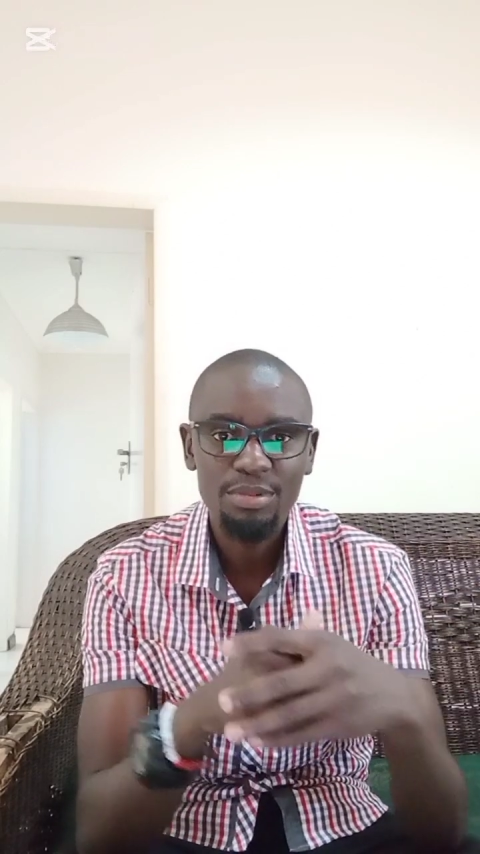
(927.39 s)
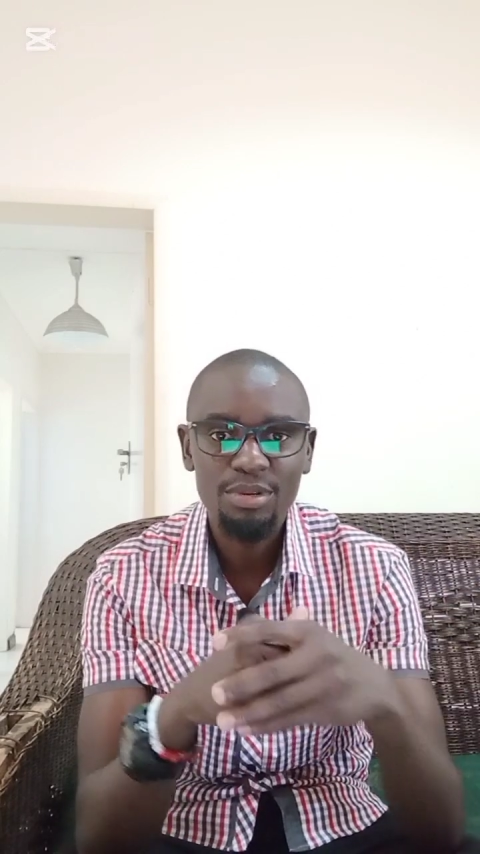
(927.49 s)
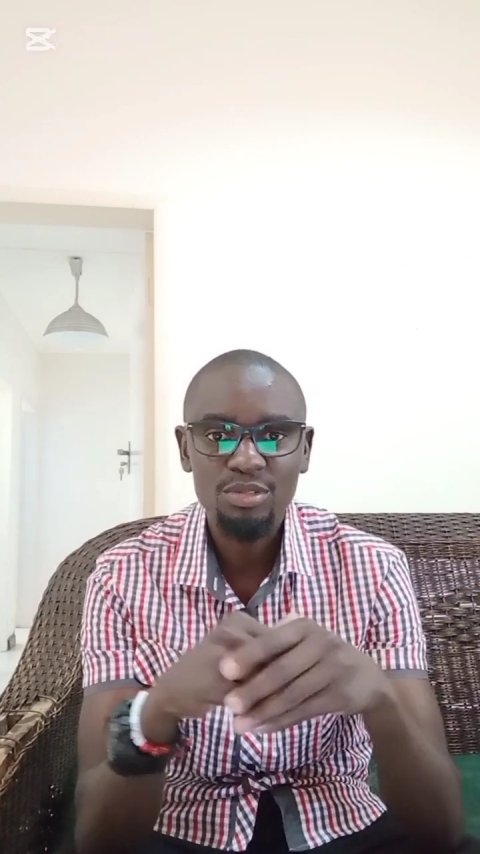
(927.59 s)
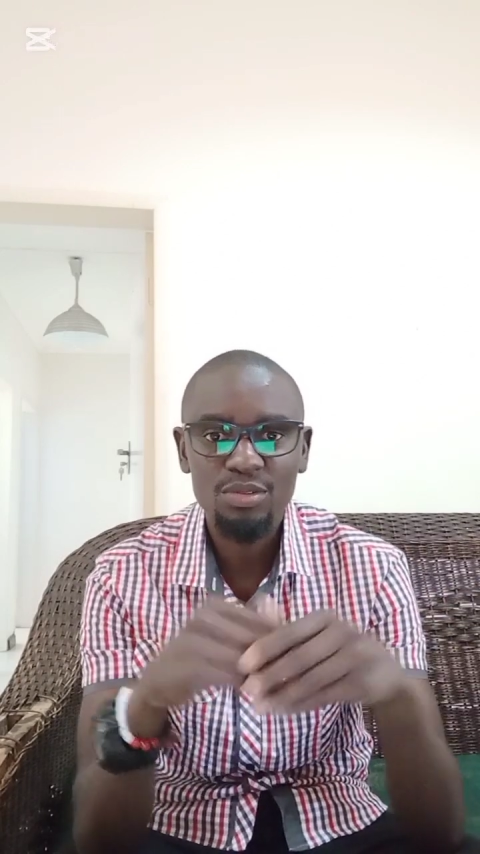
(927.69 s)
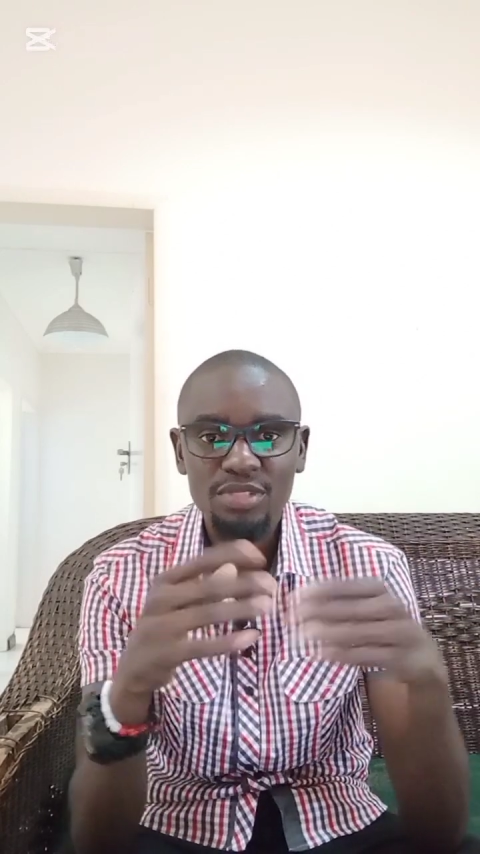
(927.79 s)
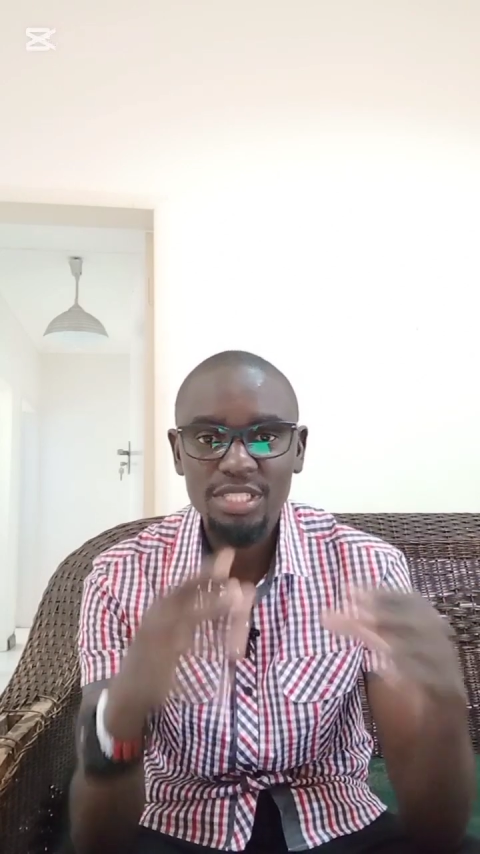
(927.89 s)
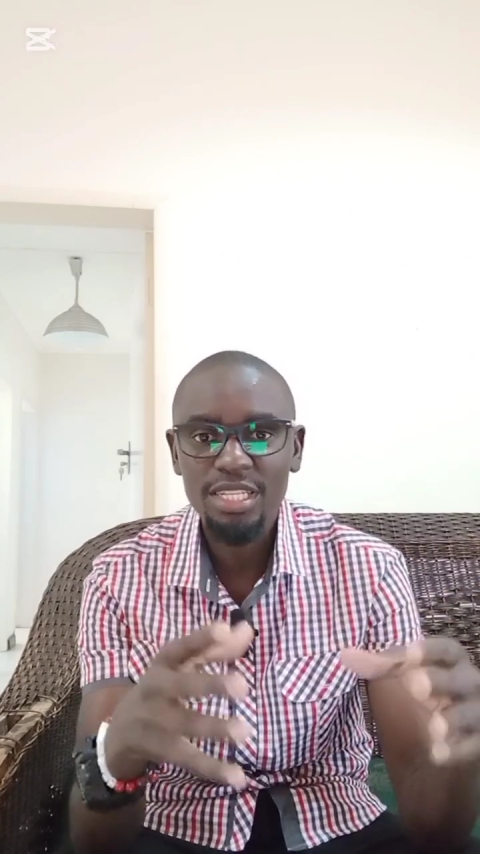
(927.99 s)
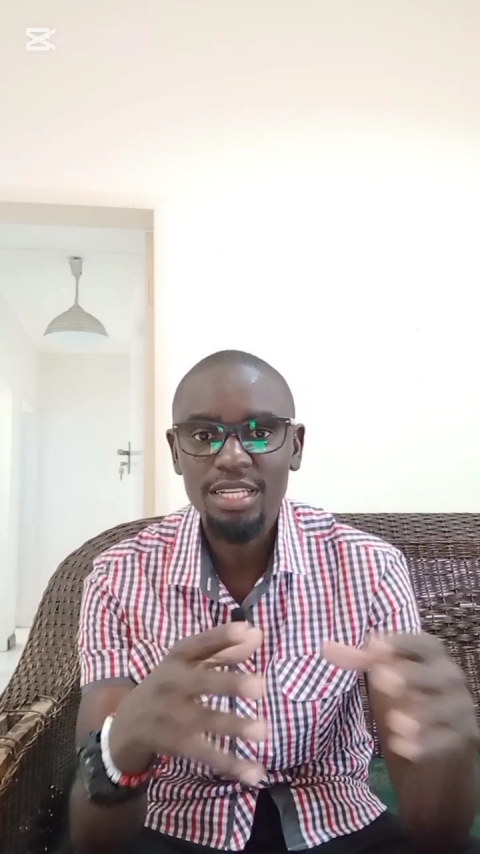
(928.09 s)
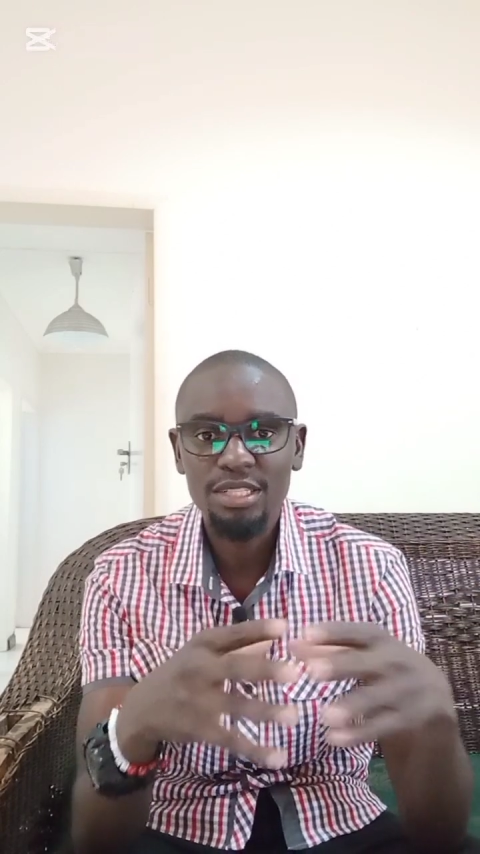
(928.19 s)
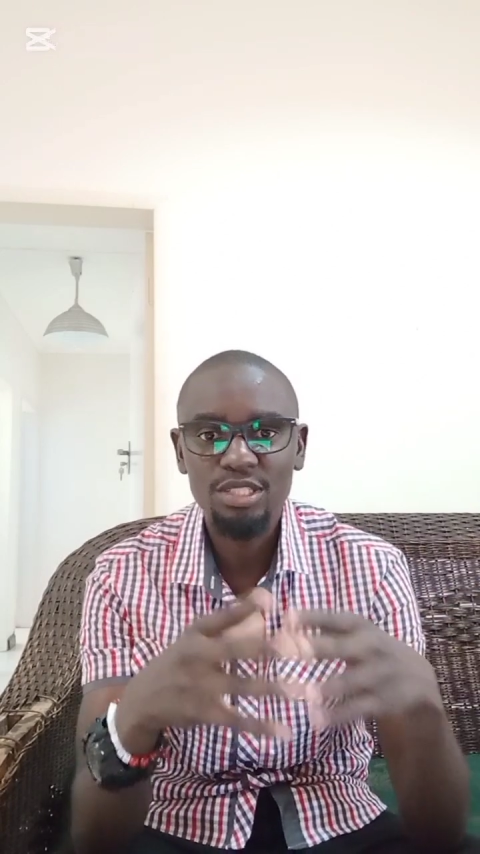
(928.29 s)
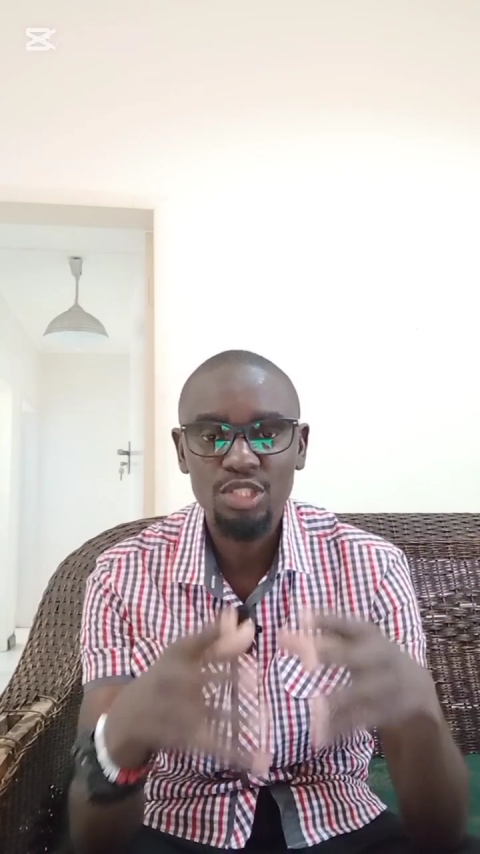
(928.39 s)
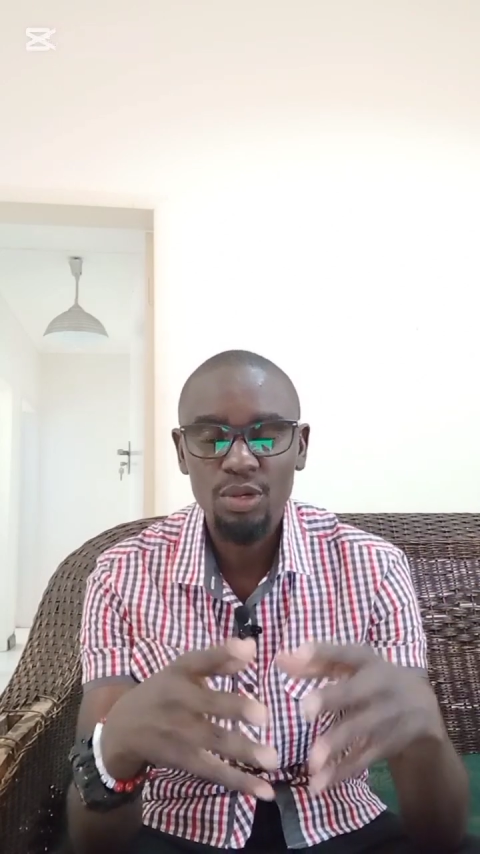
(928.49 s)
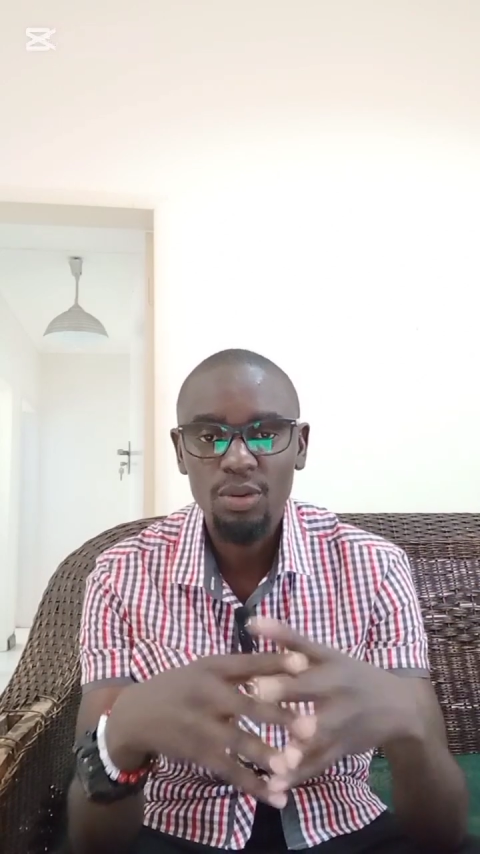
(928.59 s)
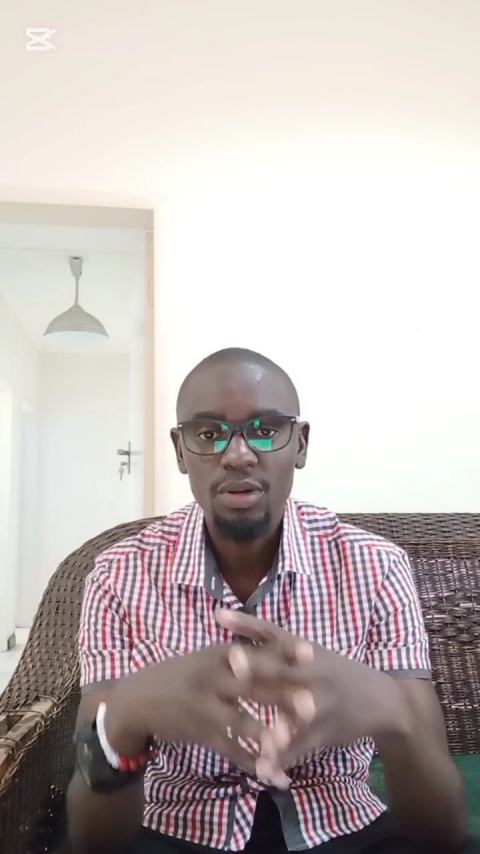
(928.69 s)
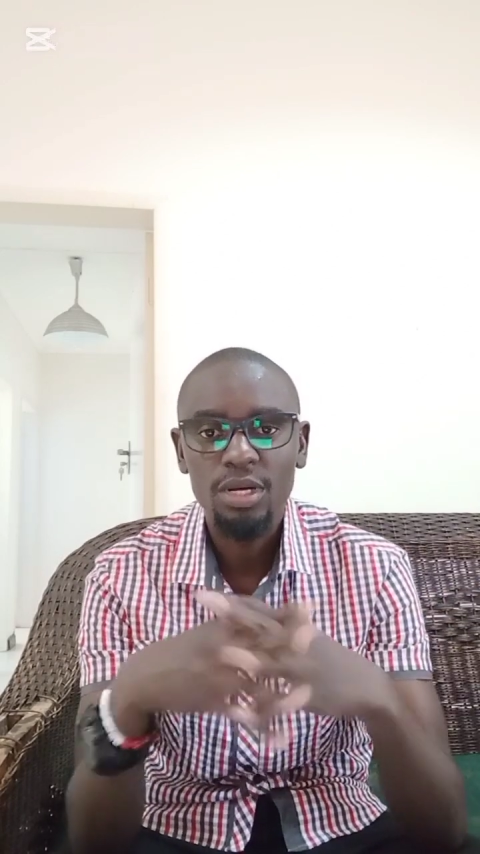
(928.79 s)
because we've seen
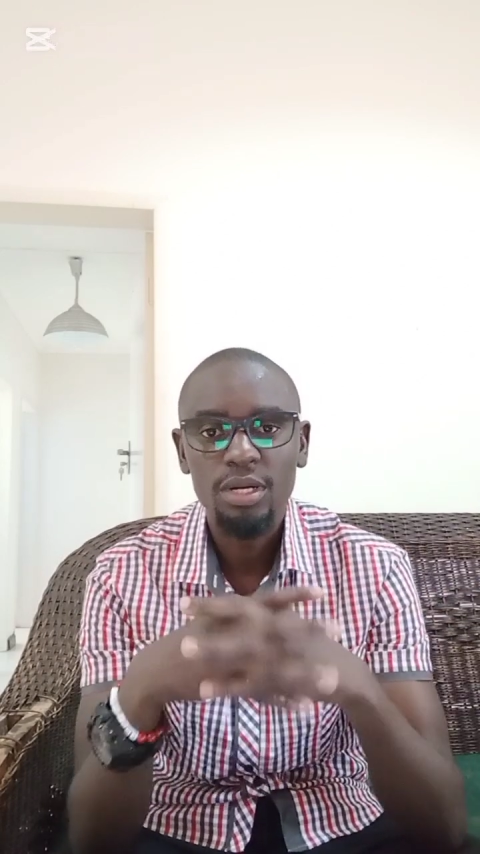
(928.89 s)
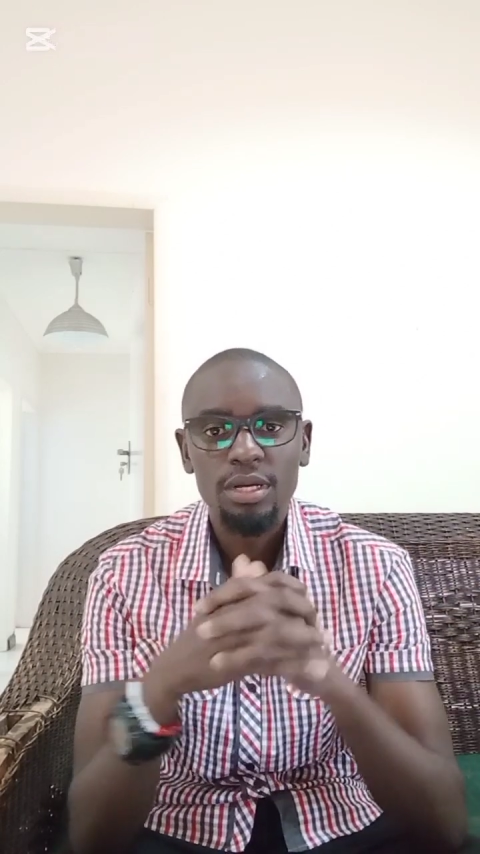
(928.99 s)
Joe